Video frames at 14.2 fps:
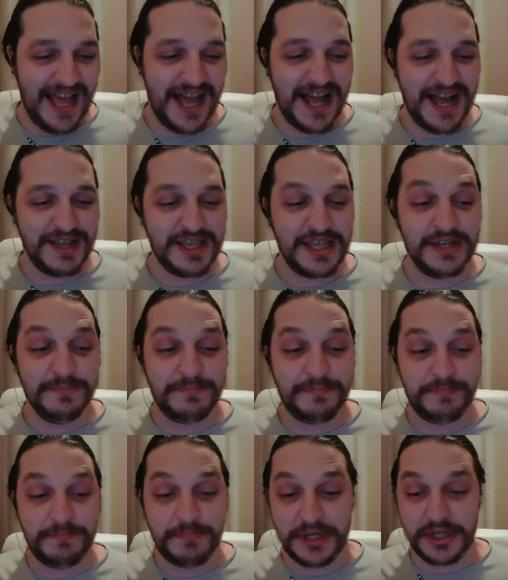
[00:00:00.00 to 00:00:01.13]

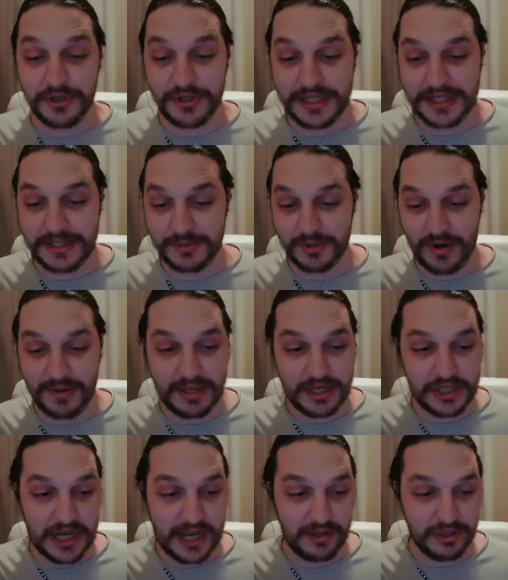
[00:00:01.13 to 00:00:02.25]
Be sure to subscribe to
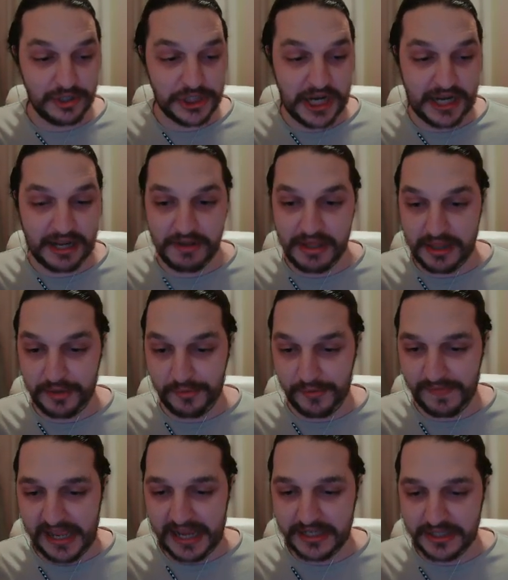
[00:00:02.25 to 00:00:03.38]
the channel. Check out History
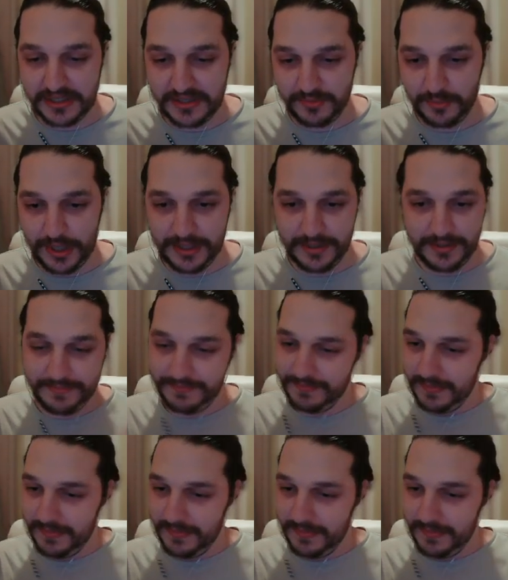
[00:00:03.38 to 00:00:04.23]
of the Ages as well.